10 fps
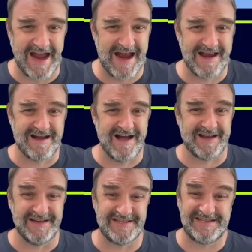
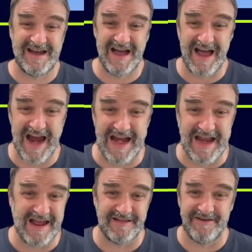Hancock is
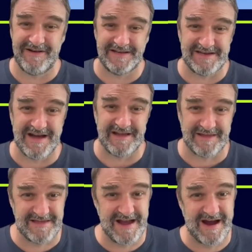tiny. There is
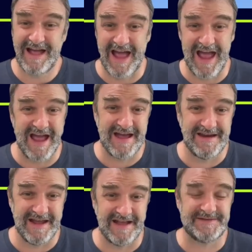nothing there.
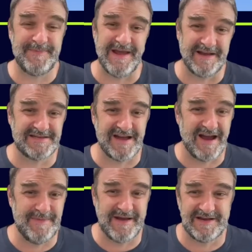And it's being
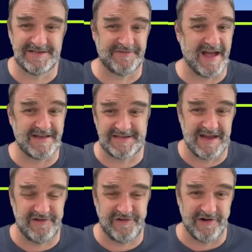signed because that's
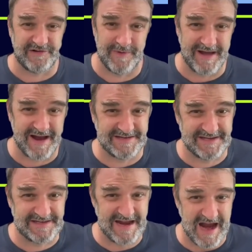the junction with
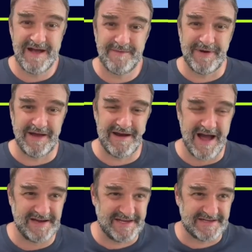I-68. But
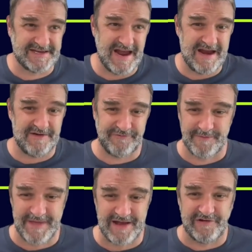I-68,
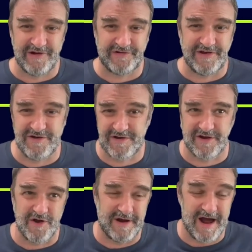from that junction, you could
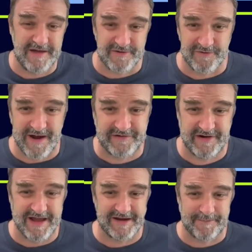go in either direction
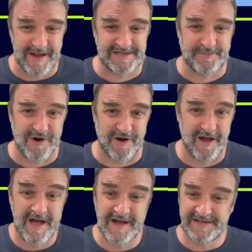to get to Pittsburgh.
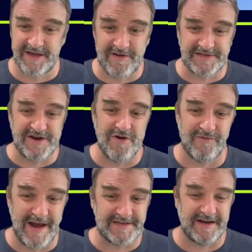So there's no
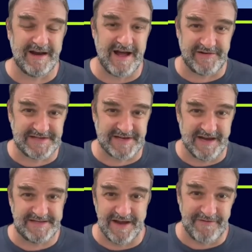reason to not just
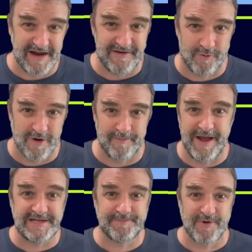sign 70 for
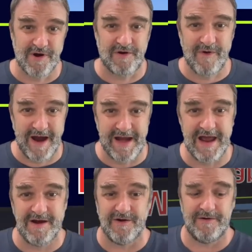Pittsburgh right
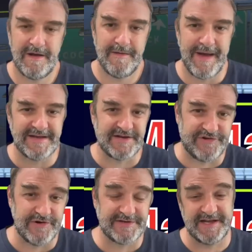here.
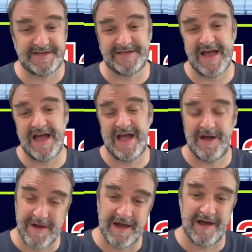Massachusetts,
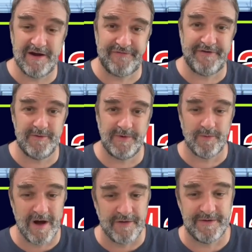we had our fun with
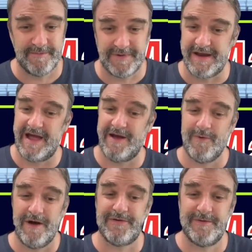Waltham, but yeah,
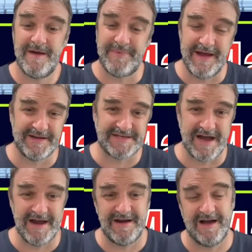Waltham being
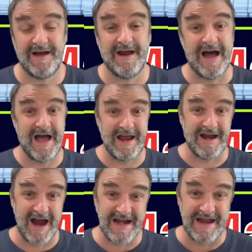signed on
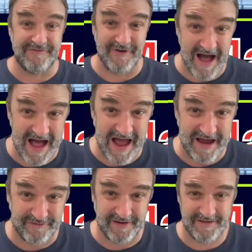
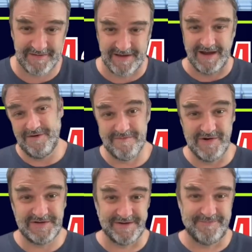I-95, the
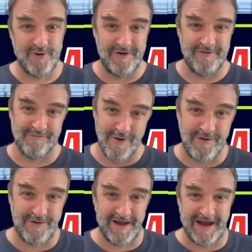most important
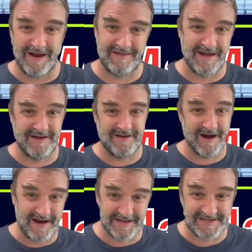road in the
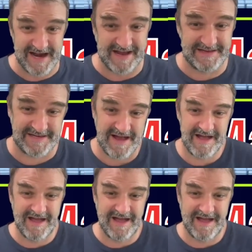United States.